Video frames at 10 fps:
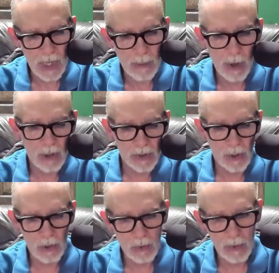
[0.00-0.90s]
I'm
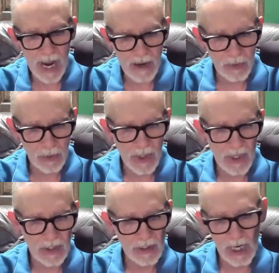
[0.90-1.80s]
also after
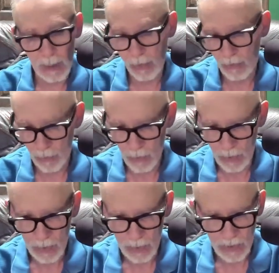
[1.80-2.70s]
elected, not
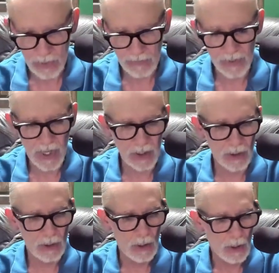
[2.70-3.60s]
before. If
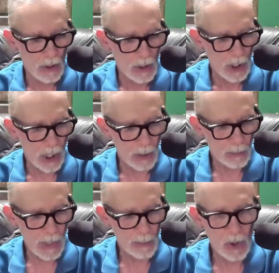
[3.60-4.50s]
elected,
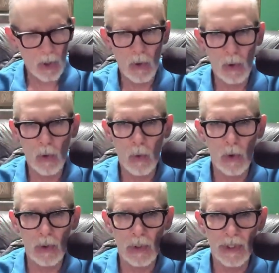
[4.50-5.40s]
I'm going to hold
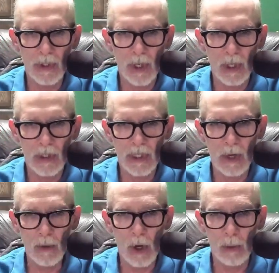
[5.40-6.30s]
quarterly
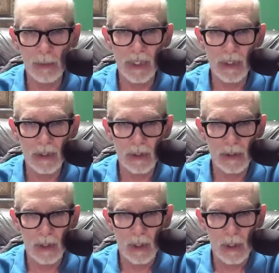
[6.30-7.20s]
town hall
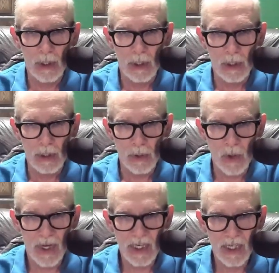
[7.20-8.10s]
meetings
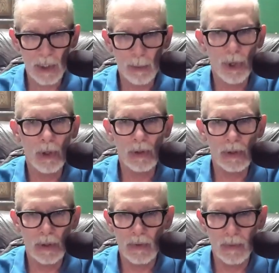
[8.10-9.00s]
so I can get the
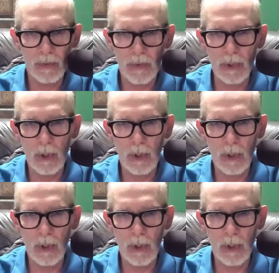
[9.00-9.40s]
pulse of